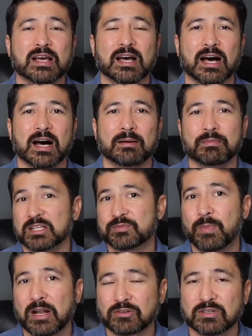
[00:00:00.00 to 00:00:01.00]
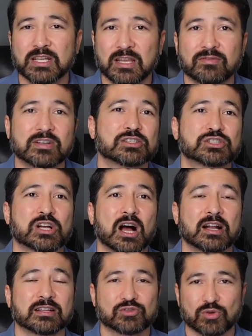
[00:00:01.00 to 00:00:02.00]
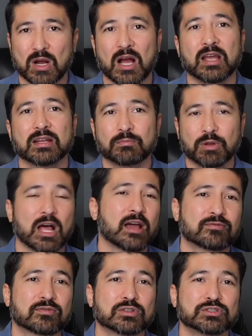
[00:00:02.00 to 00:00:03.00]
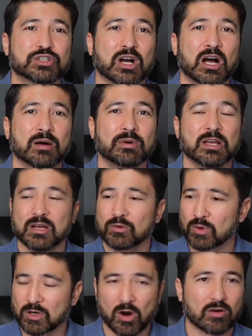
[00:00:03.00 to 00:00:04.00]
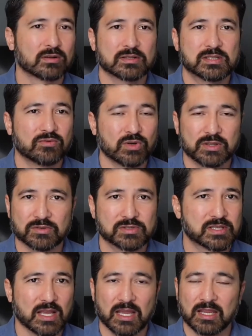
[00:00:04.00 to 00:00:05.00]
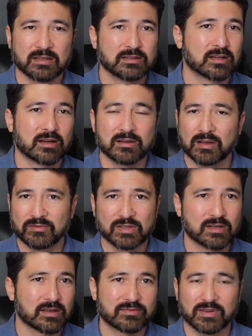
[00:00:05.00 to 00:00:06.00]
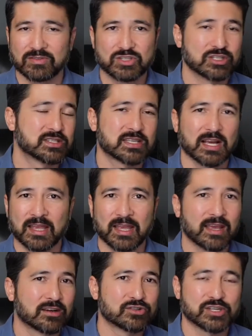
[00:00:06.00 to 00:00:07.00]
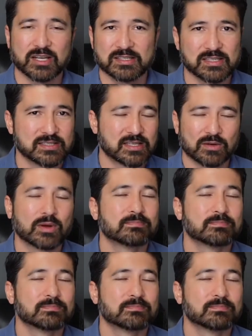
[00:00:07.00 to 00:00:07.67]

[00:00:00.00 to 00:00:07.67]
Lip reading: It's better to give it a shot and try and apply for a job, regardless of what they're saying. You have to have a GCIA or GSEC.